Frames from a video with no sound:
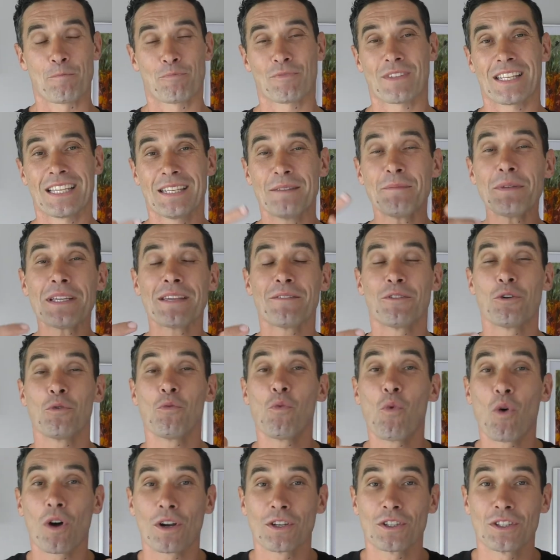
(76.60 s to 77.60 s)
let me give you
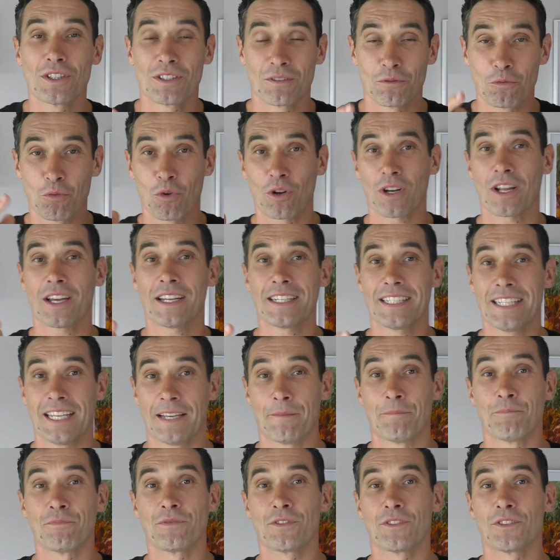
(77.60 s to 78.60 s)
one
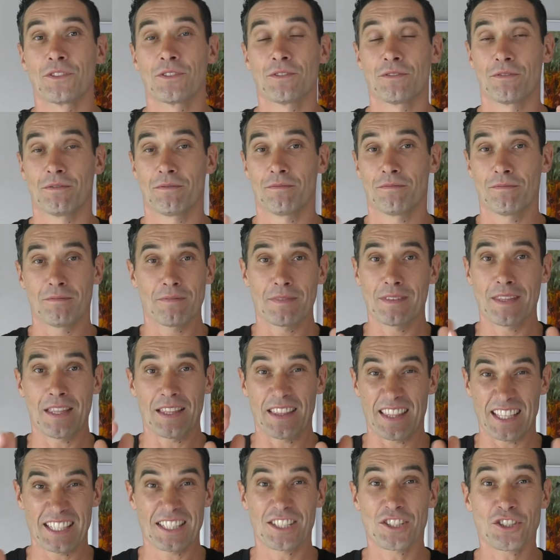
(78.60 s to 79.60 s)
idea
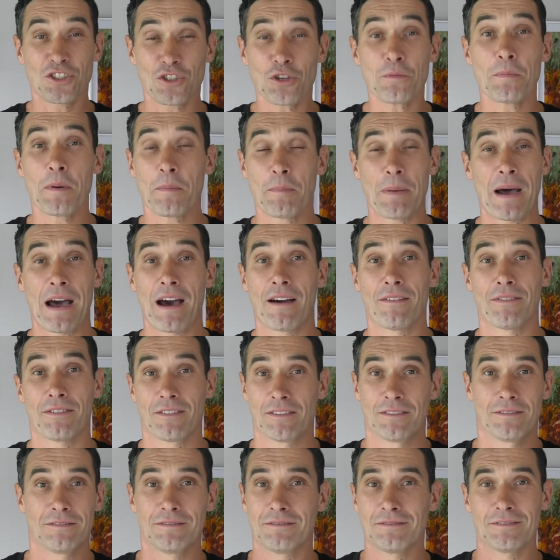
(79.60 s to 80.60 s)
that this is super powerful.
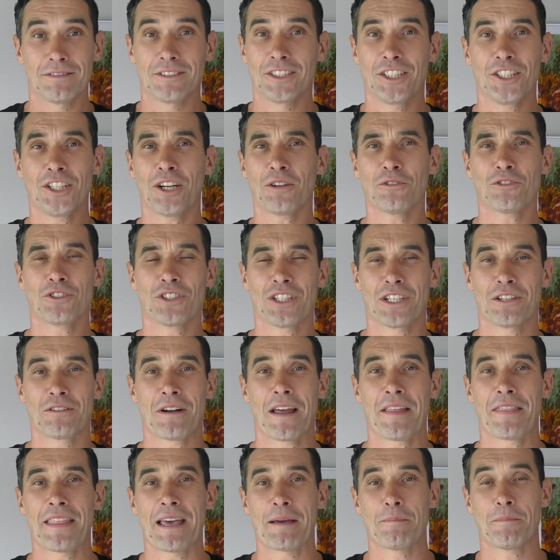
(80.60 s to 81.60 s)
You don't see it
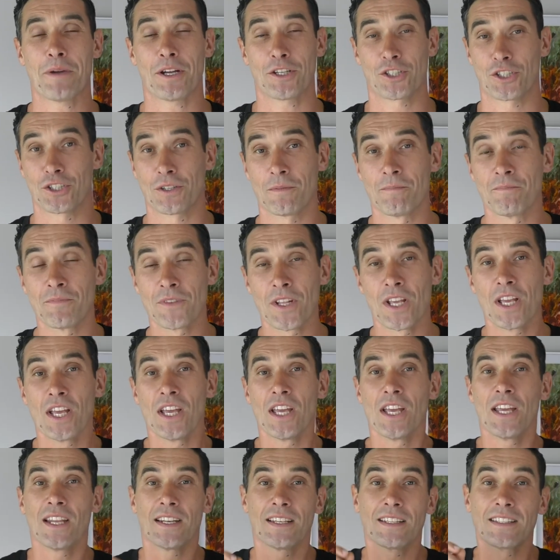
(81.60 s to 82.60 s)
around that much.
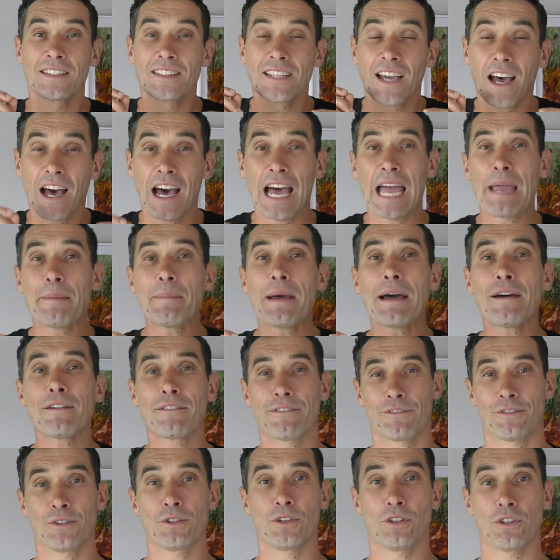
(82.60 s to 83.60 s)
Time out
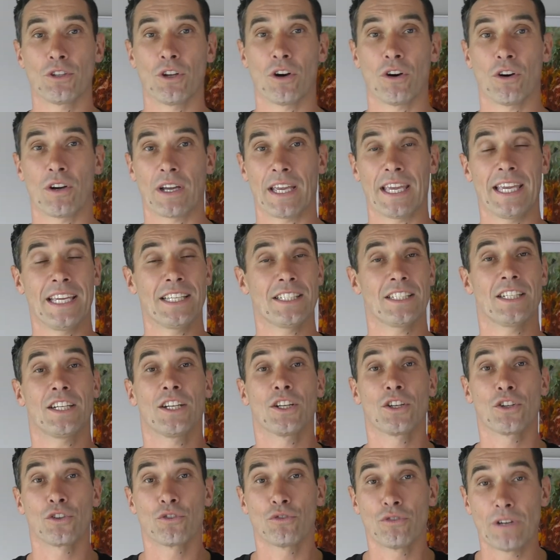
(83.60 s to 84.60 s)
for your dog is an
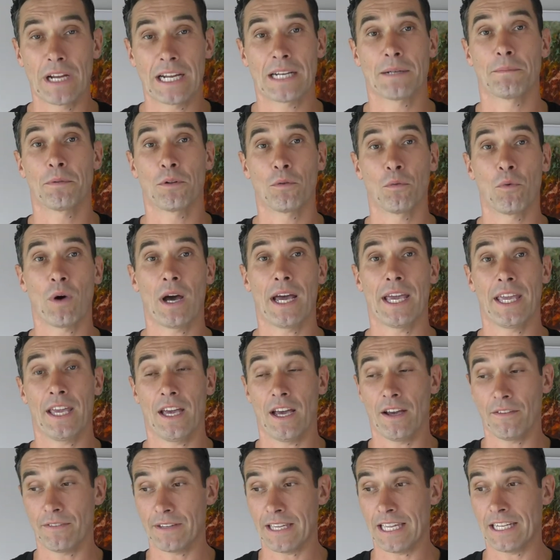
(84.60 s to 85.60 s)
incredible way
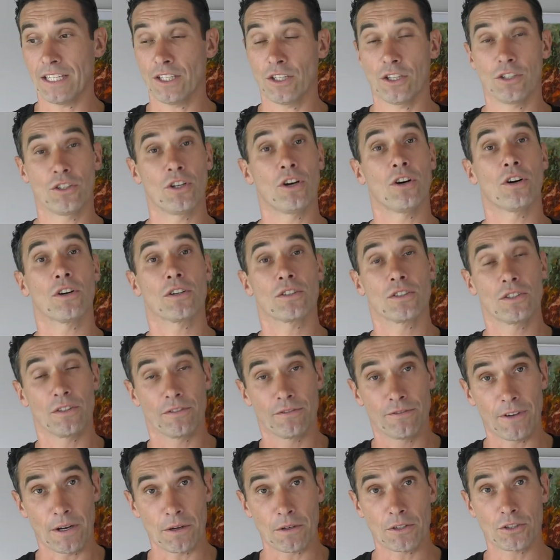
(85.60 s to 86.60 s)
of getting your dog to
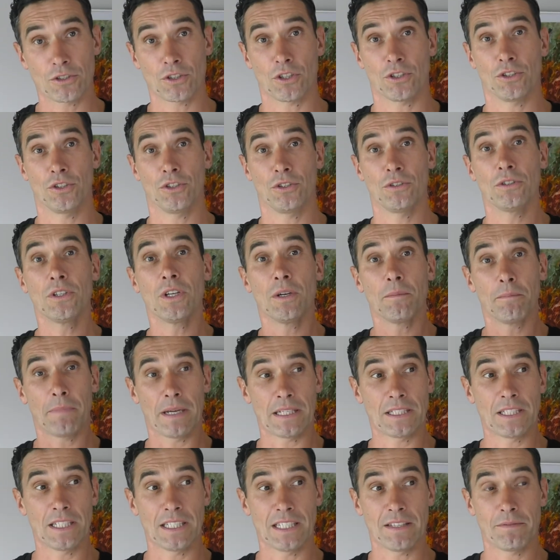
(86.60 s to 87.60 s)
focus on you,
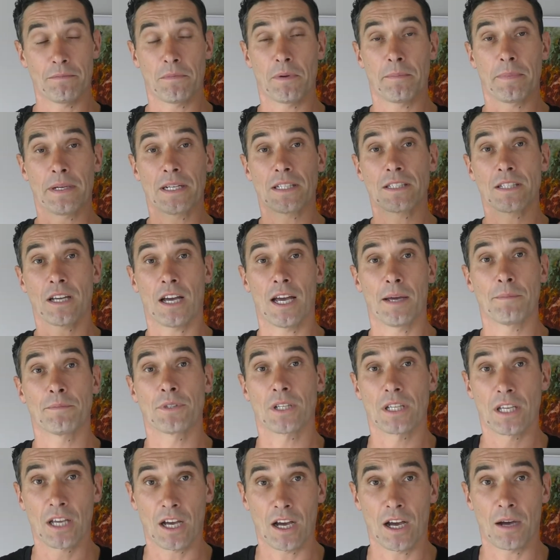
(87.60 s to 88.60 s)
basically give them a bit of time
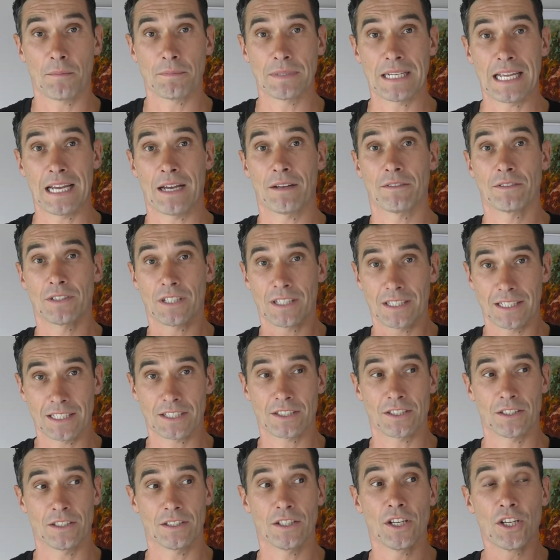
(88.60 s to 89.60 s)
to calm down, to
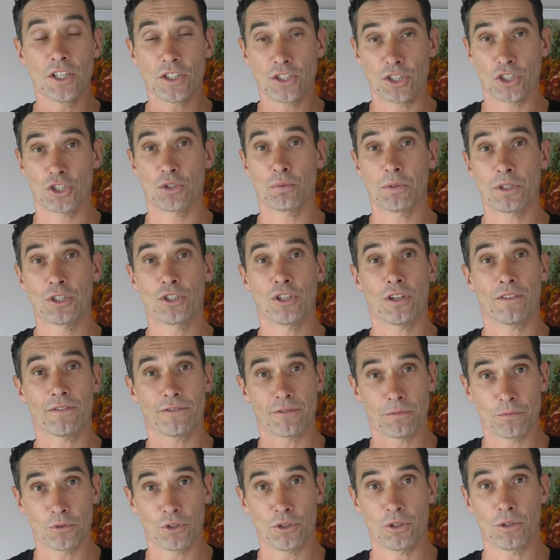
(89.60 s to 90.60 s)
listen, to switch off
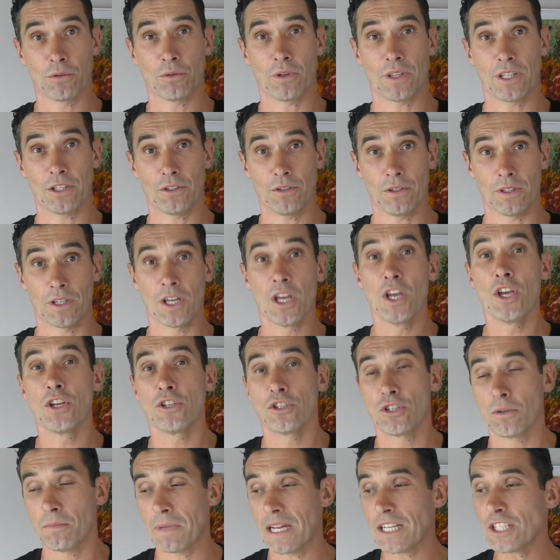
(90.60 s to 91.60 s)
from doing what they're doing.
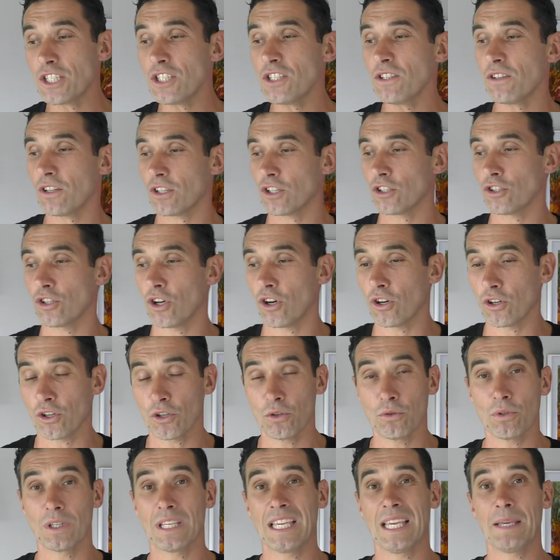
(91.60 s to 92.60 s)
So imagine you've got a dog
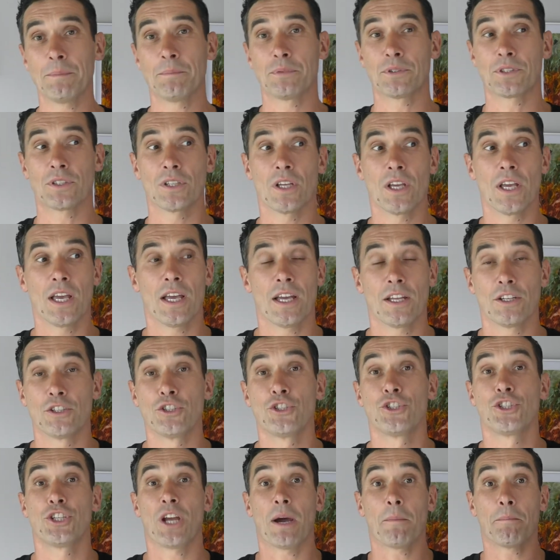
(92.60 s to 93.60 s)
who keeps
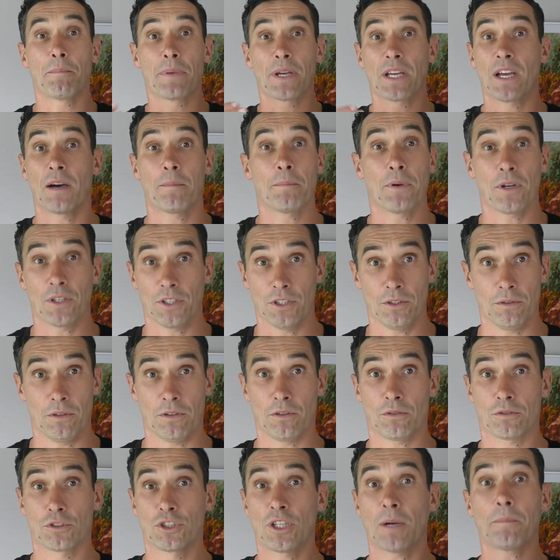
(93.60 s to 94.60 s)
jumping up at you
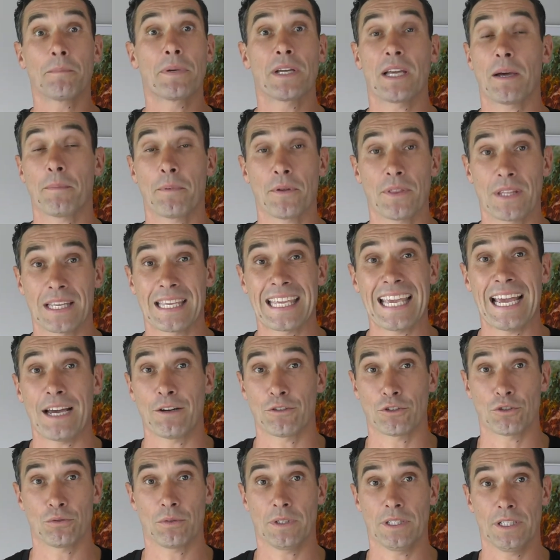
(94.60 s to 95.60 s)
or jumping up on the
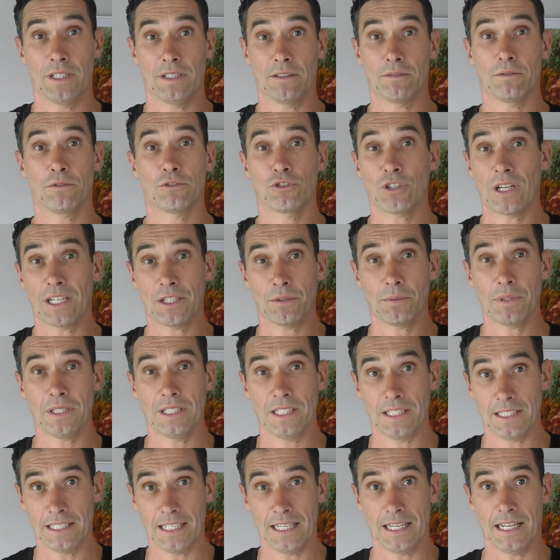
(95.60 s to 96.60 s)
couch when you're trying to eat
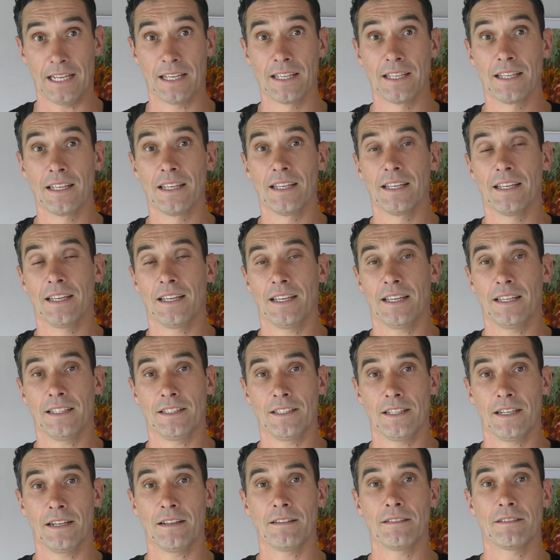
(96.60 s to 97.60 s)
your dinner, and
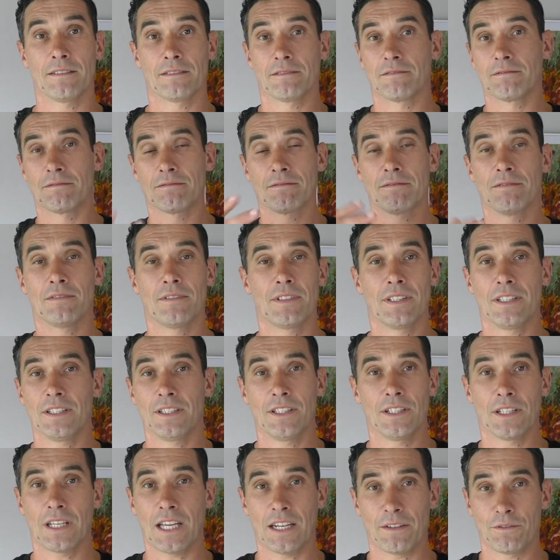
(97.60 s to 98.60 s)
you know, and
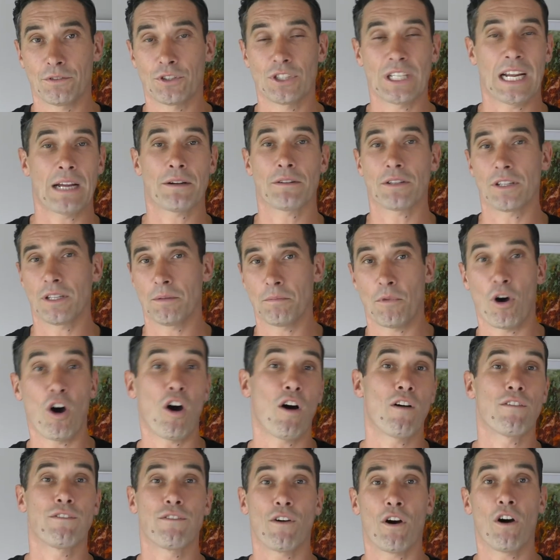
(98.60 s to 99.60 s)
you kind of shout at them,
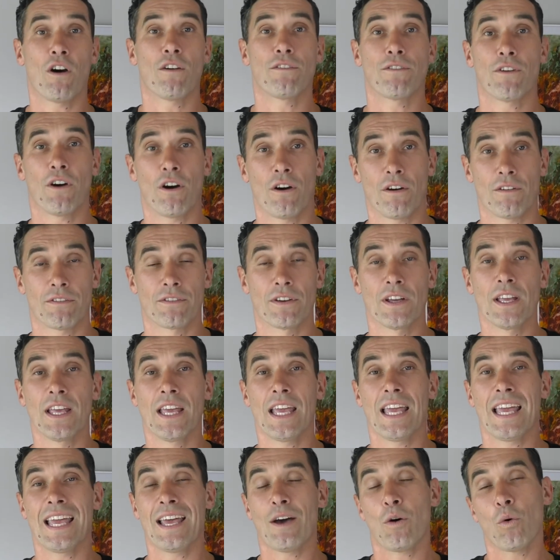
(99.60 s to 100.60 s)
off, off, off.
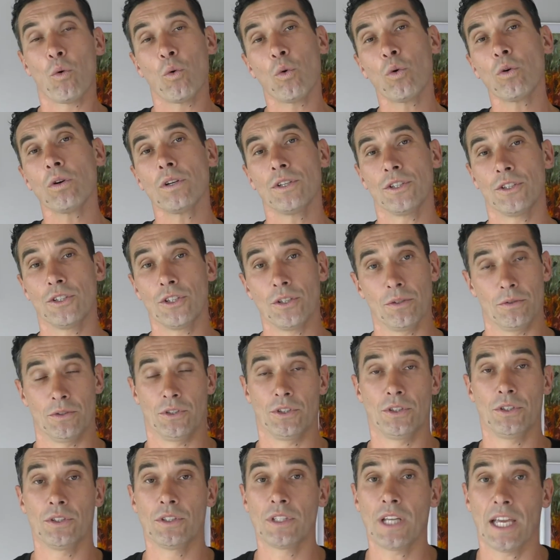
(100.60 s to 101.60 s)
All you do
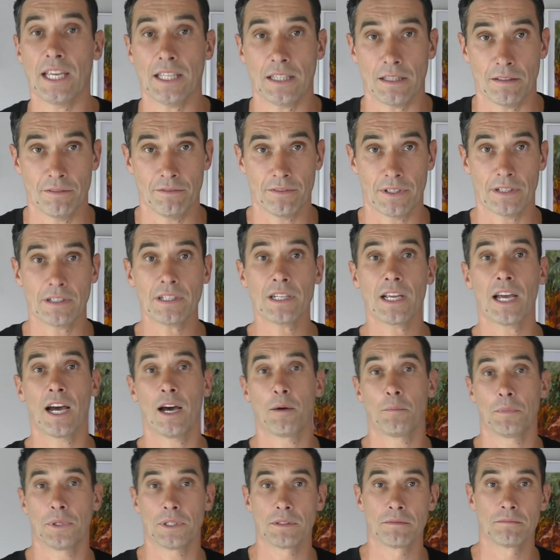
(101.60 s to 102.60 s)
is you take them very
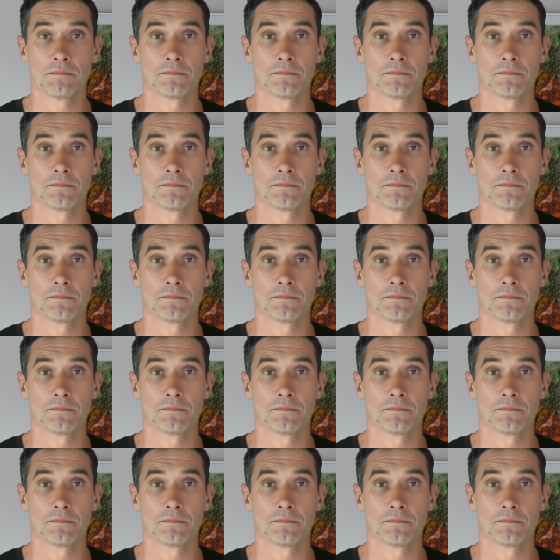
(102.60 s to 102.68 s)
calmly,